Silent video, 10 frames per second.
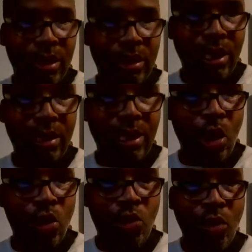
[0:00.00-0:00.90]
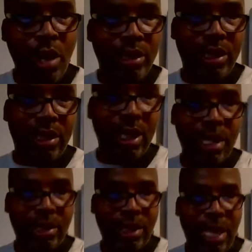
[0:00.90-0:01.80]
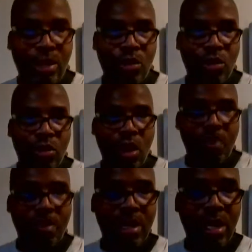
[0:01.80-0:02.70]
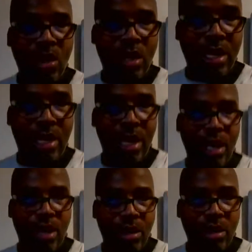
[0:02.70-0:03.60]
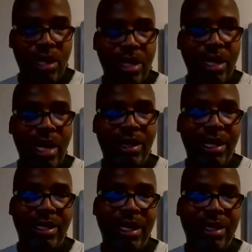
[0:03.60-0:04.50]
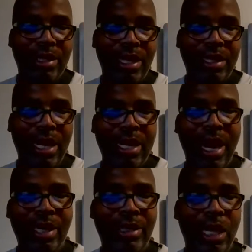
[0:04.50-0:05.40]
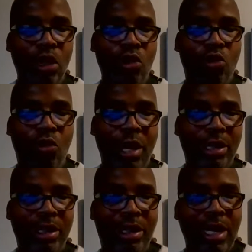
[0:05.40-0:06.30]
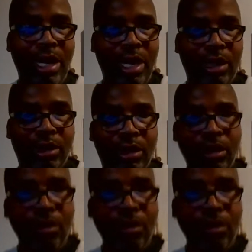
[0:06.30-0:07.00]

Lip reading: they tell you crazy things like, you know what I mean? They can't, they're not telling you crazy things.